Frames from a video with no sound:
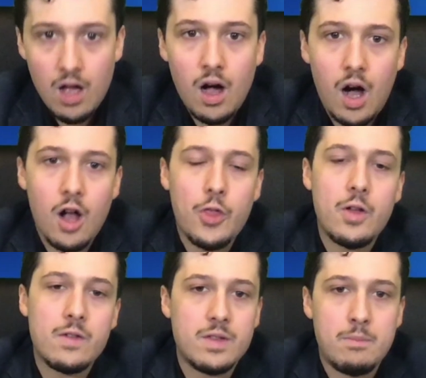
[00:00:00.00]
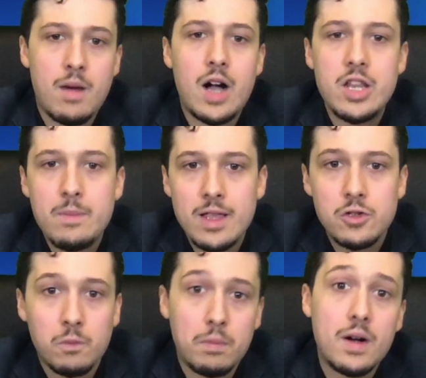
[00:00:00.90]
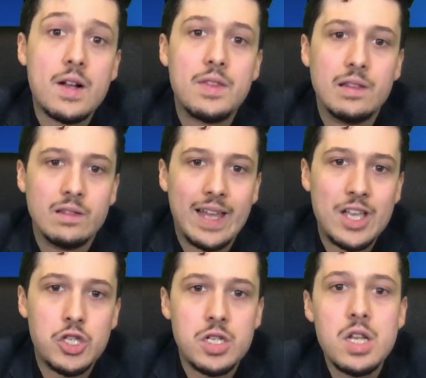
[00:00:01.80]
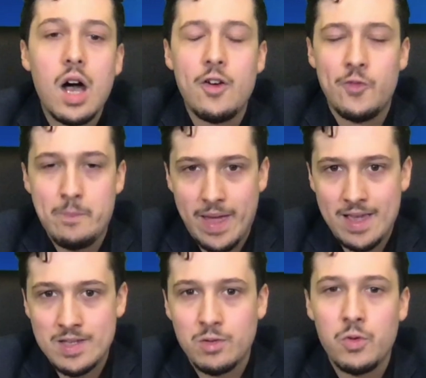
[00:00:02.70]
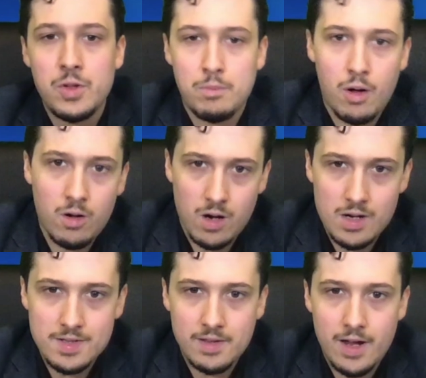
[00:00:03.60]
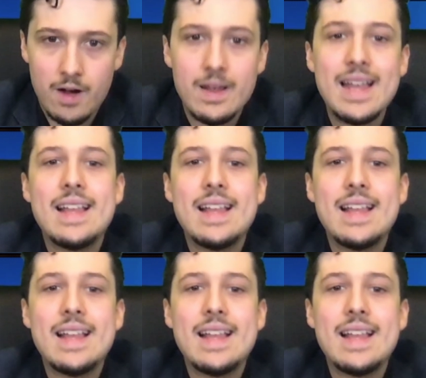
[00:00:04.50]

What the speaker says: author of the monumental book, The Legend of Basil the Bulgar Slayer.